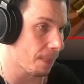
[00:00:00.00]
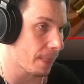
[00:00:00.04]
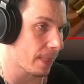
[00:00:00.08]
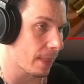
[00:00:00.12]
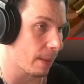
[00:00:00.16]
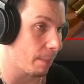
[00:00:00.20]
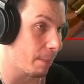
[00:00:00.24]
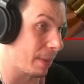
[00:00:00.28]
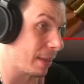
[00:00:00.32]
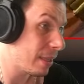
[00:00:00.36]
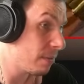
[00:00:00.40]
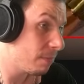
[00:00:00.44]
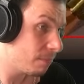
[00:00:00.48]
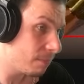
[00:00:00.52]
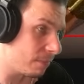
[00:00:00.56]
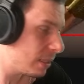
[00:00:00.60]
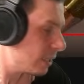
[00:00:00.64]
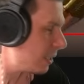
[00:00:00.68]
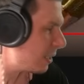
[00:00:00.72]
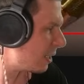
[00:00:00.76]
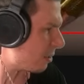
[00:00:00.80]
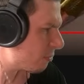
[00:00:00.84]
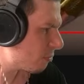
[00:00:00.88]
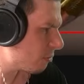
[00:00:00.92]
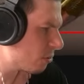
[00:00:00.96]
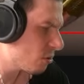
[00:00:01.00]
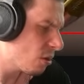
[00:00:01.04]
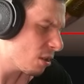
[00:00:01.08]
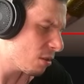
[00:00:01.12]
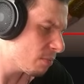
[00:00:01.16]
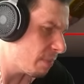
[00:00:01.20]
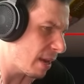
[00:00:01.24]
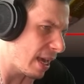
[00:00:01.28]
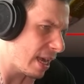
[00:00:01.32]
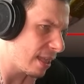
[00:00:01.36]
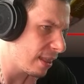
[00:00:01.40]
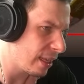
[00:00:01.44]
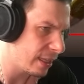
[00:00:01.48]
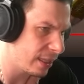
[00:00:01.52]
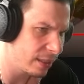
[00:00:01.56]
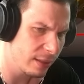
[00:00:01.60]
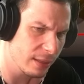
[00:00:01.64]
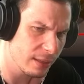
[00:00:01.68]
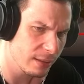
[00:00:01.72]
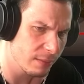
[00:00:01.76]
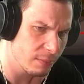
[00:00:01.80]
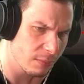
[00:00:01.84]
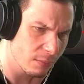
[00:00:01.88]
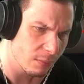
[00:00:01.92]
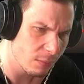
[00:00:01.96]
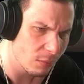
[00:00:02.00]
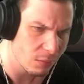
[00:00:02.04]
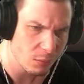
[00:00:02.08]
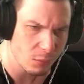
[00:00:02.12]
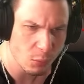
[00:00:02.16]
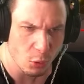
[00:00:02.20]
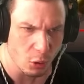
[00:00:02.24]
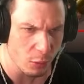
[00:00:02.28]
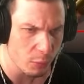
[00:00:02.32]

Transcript: But this was not bad, like, more